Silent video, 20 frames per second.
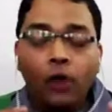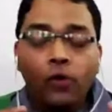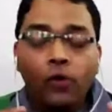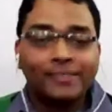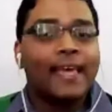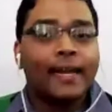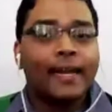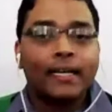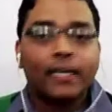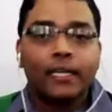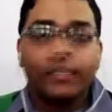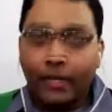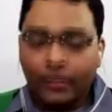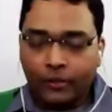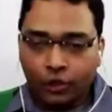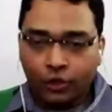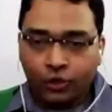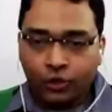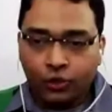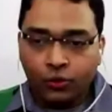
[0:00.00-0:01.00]
we are going to do
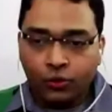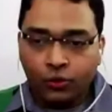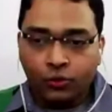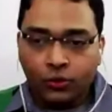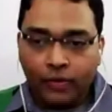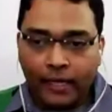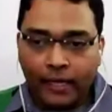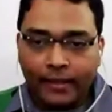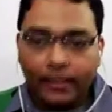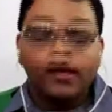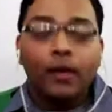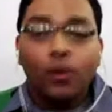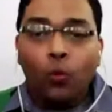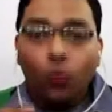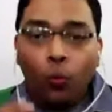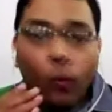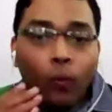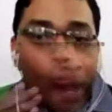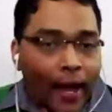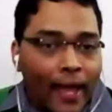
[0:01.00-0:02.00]
that? Why I'm
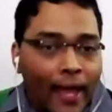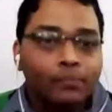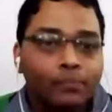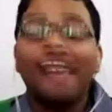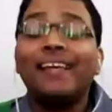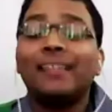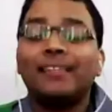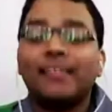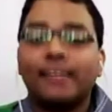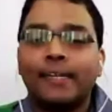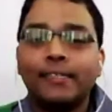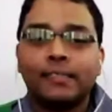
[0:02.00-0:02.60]
saying this?